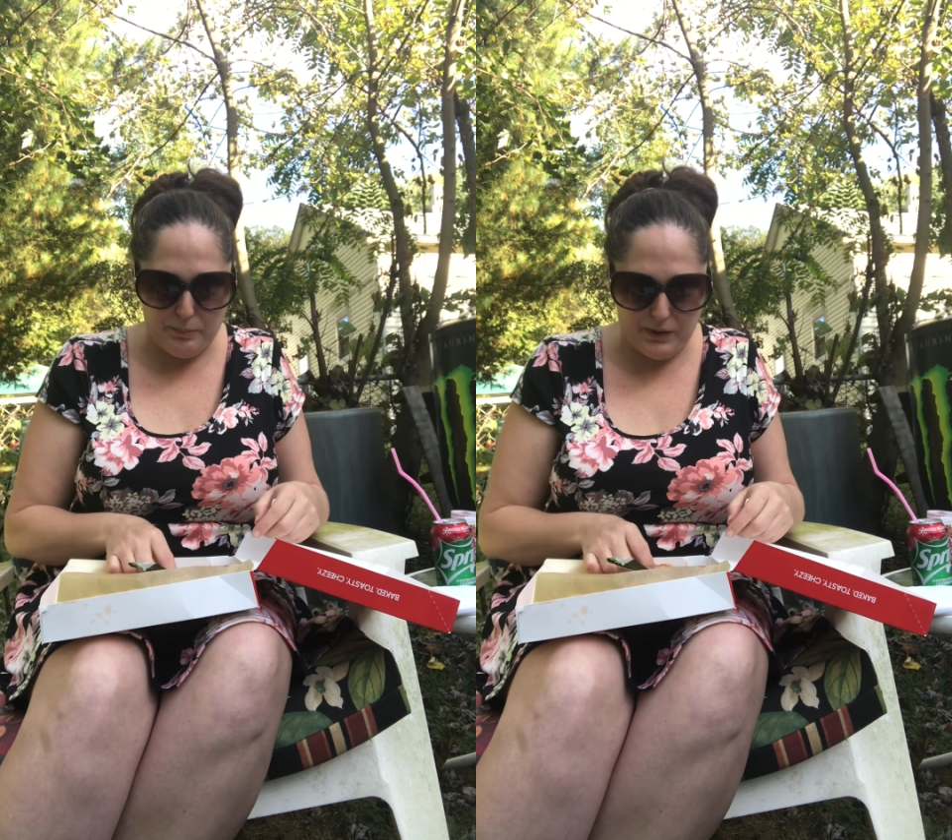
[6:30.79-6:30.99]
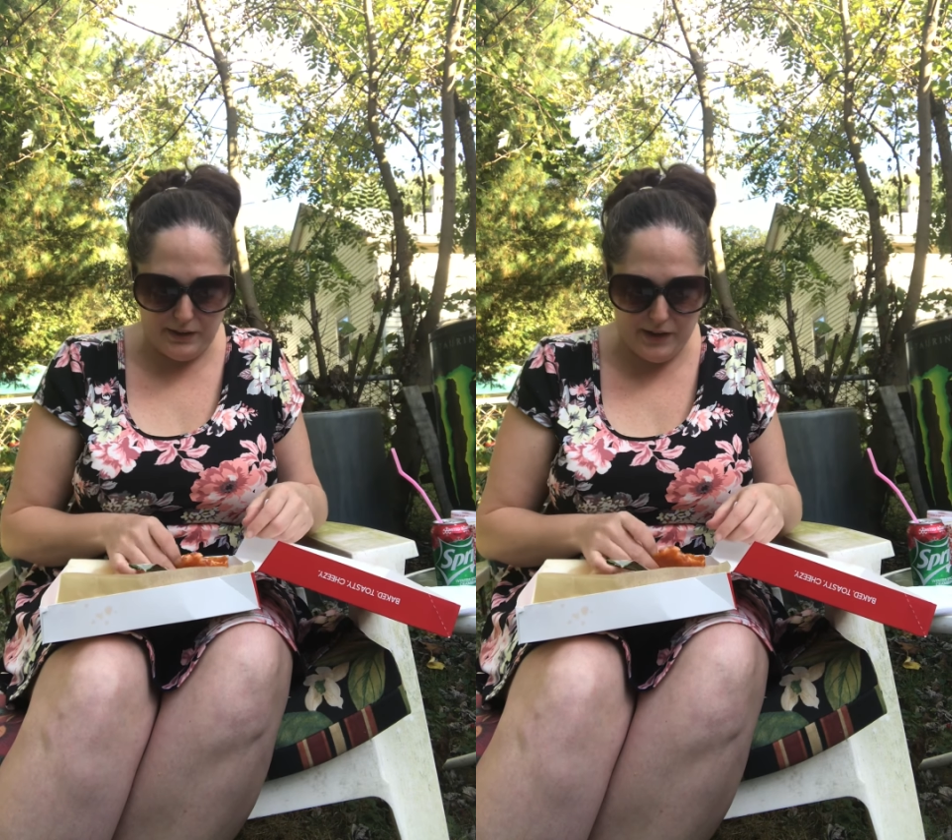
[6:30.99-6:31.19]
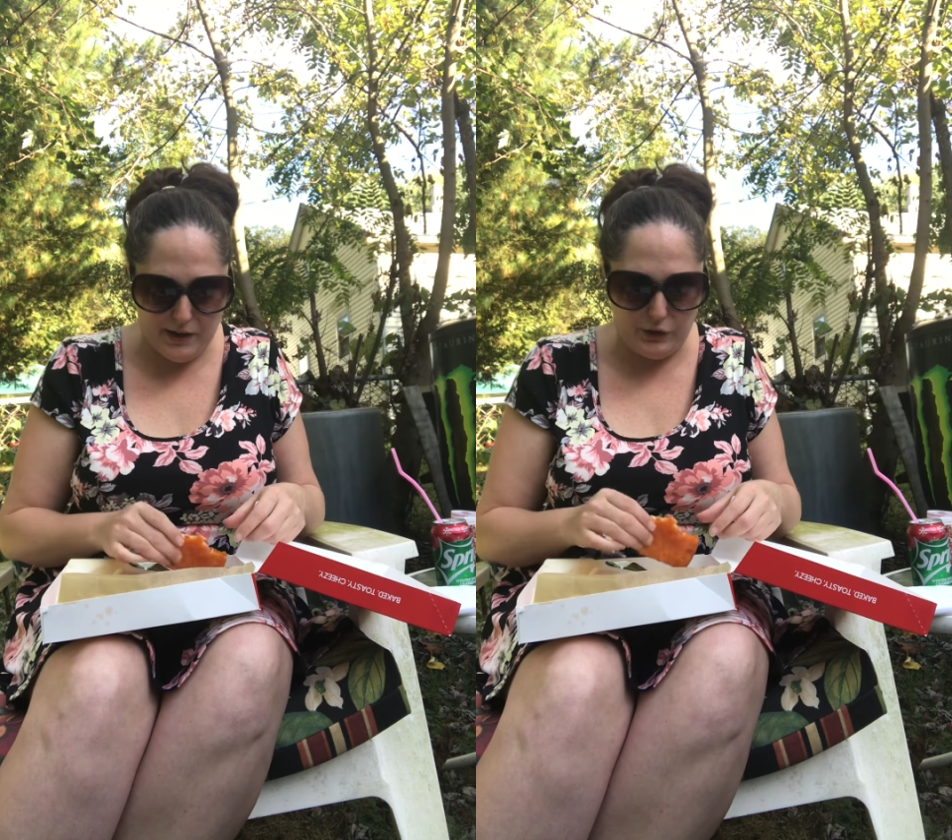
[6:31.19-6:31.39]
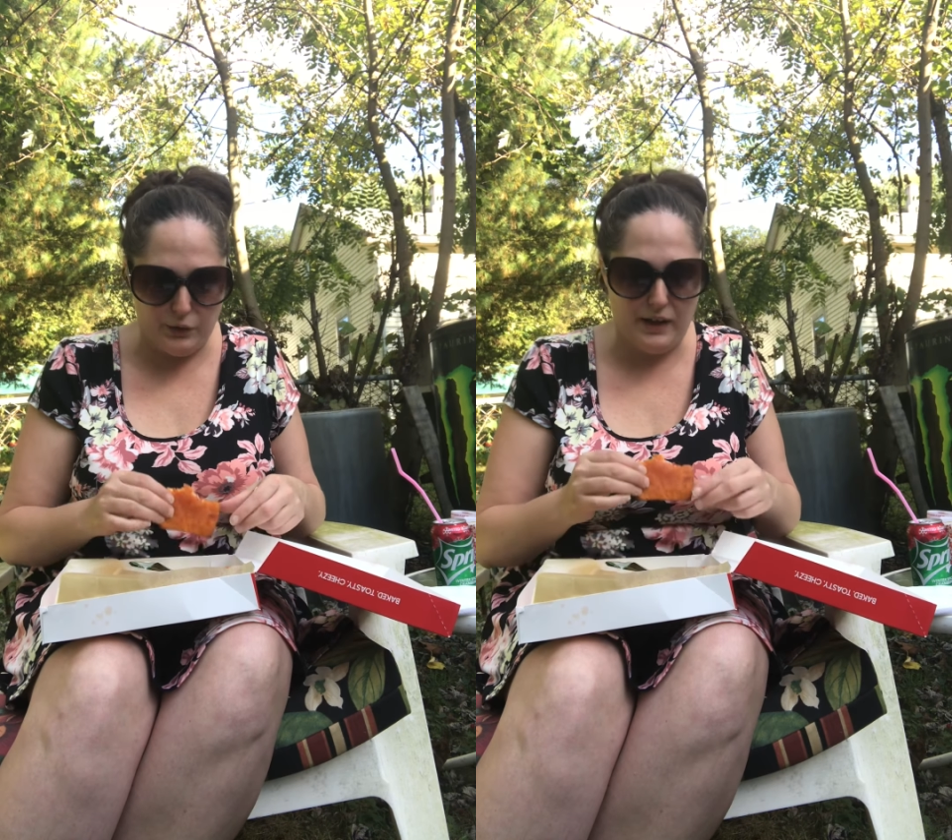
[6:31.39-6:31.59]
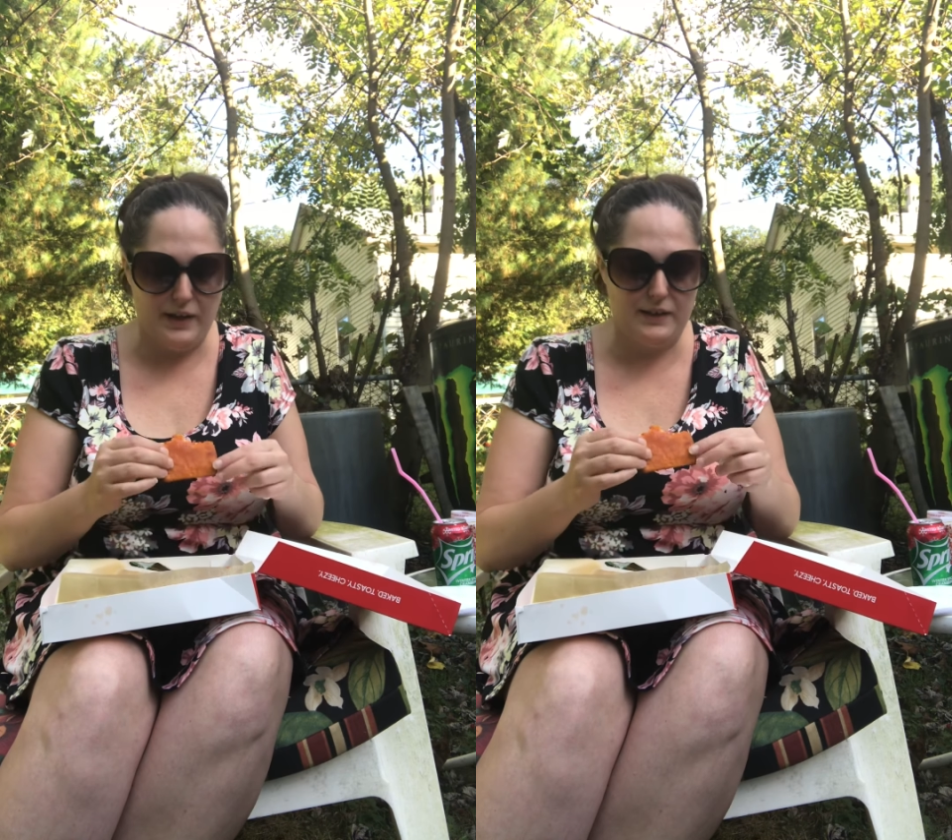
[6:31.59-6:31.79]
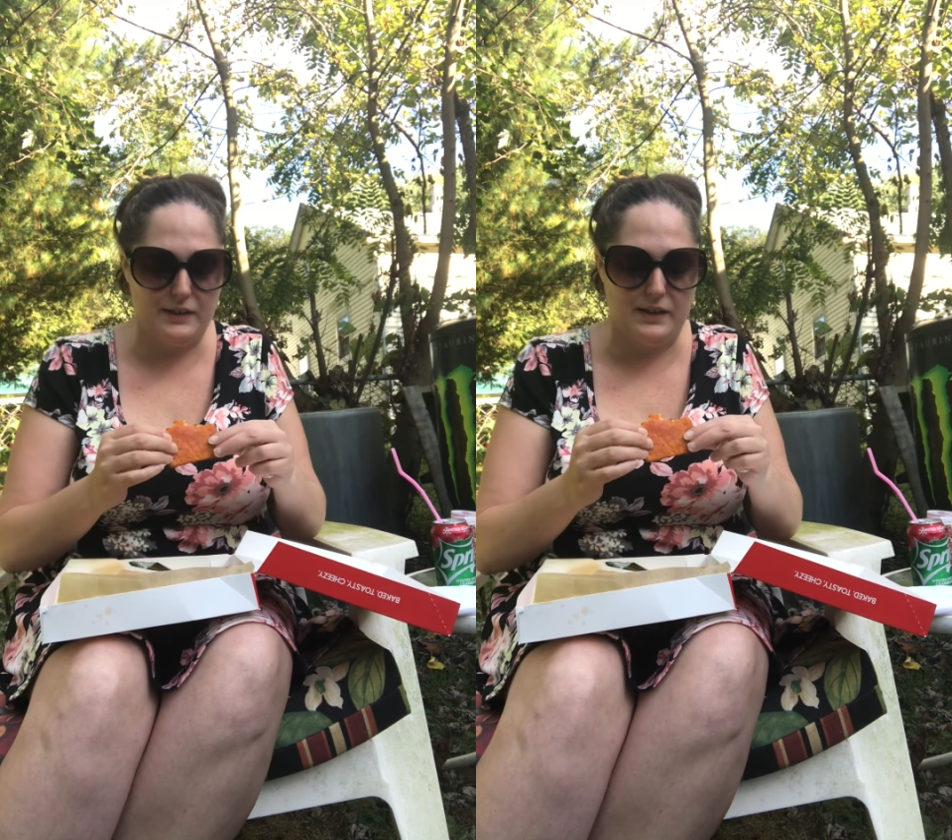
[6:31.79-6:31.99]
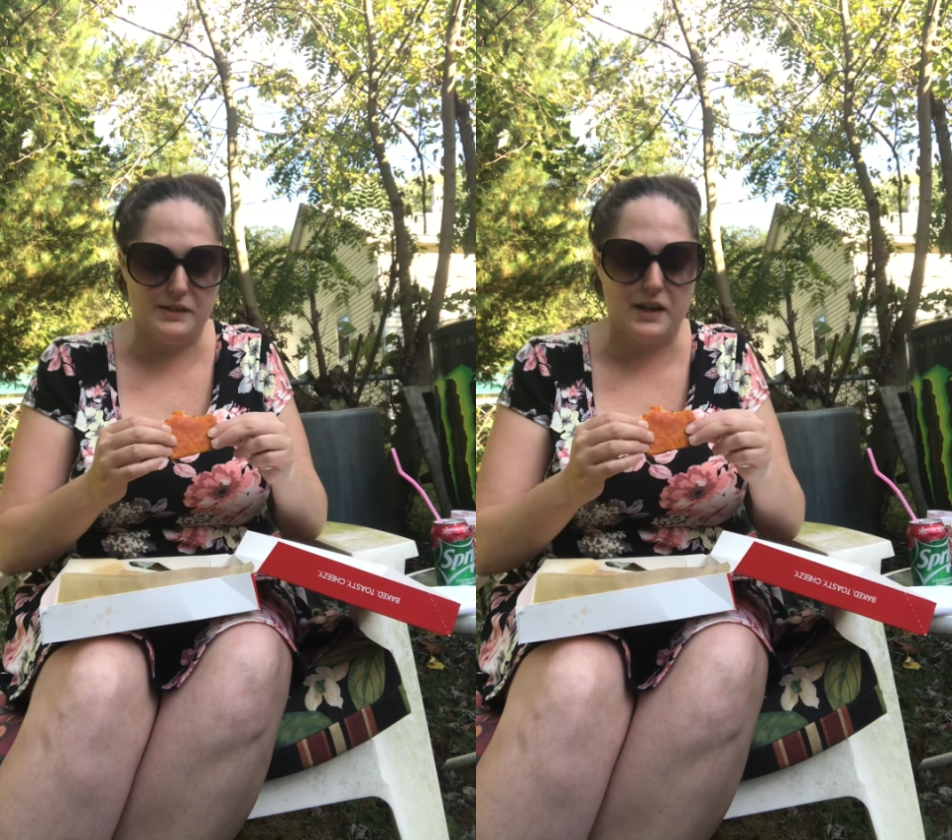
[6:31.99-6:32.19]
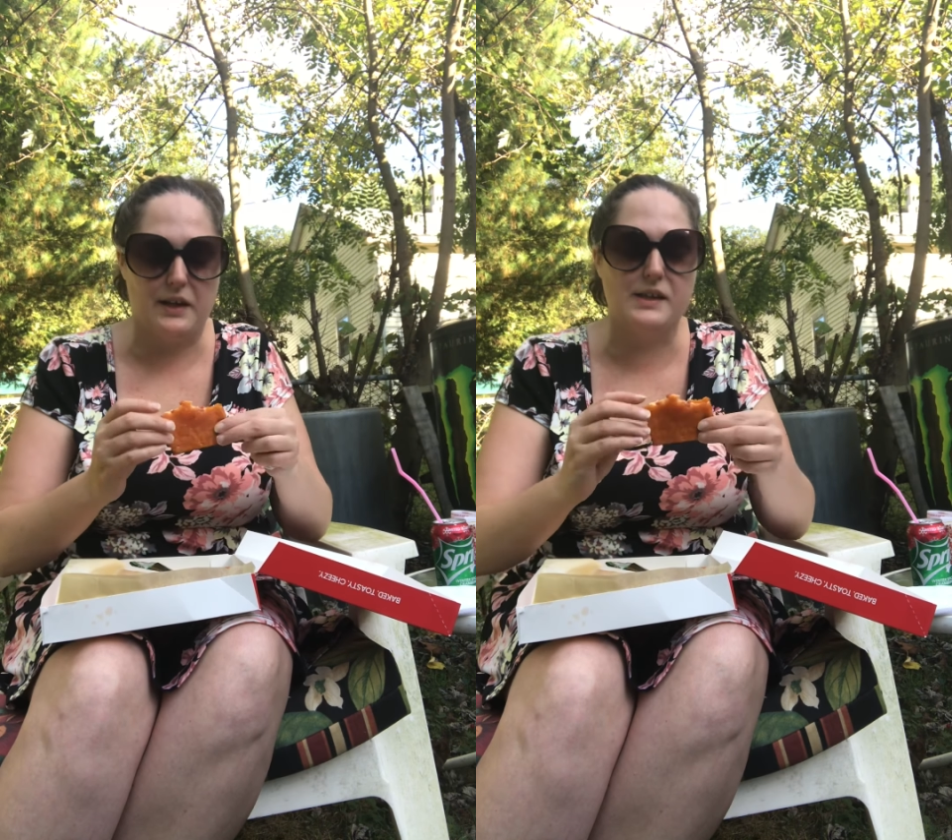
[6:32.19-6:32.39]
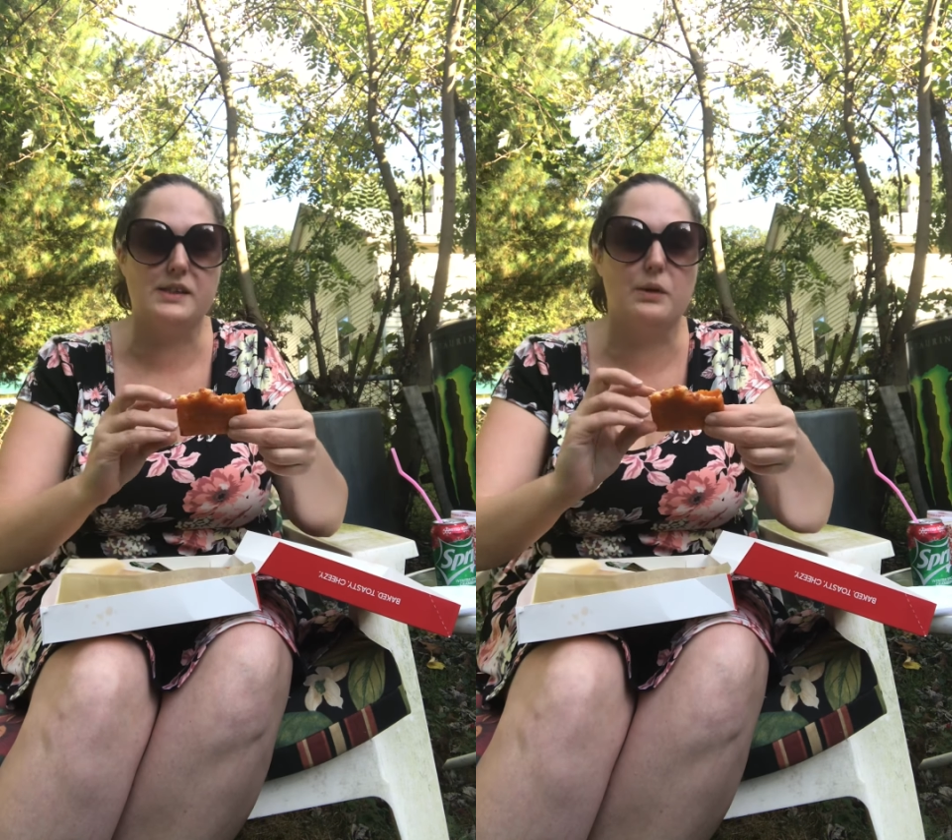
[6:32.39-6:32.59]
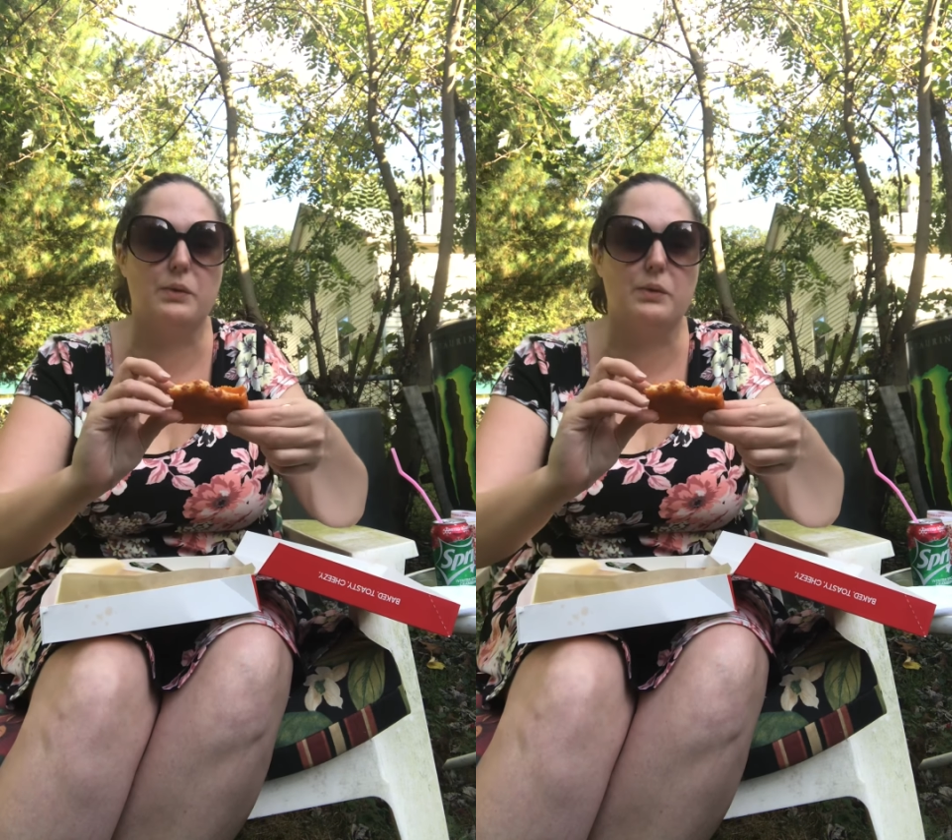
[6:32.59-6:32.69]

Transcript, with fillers: But yeah, you can get these, like I said,